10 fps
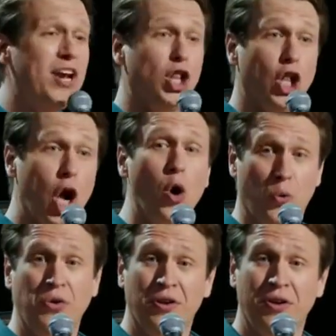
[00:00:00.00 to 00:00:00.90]

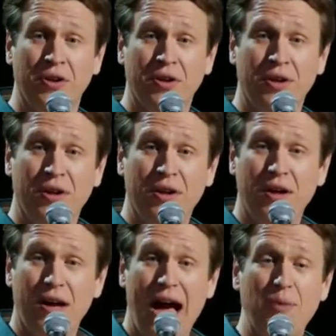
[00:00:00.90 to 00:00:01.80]
alone.
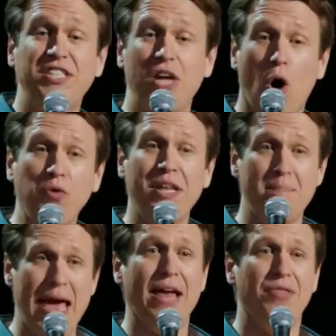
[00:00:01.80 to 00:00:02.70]
I was the only
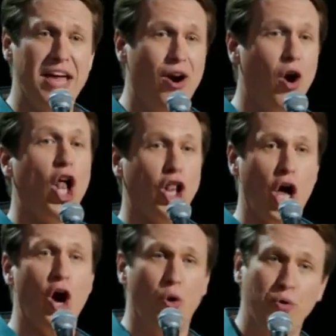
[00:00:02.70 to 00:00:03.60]
man there
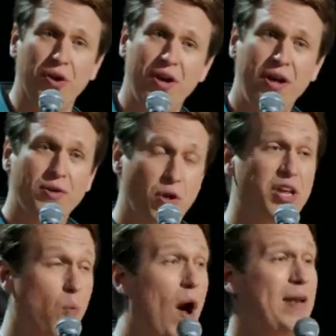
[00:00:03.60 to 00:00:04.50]
alone. The only
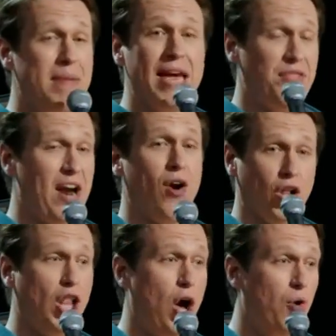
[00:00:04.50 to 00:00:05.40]
white man there
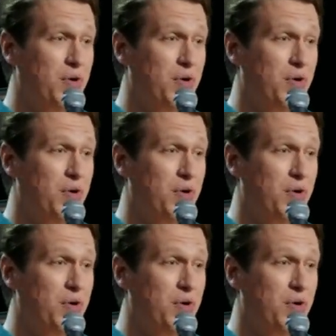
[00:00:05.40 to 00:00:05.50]
alone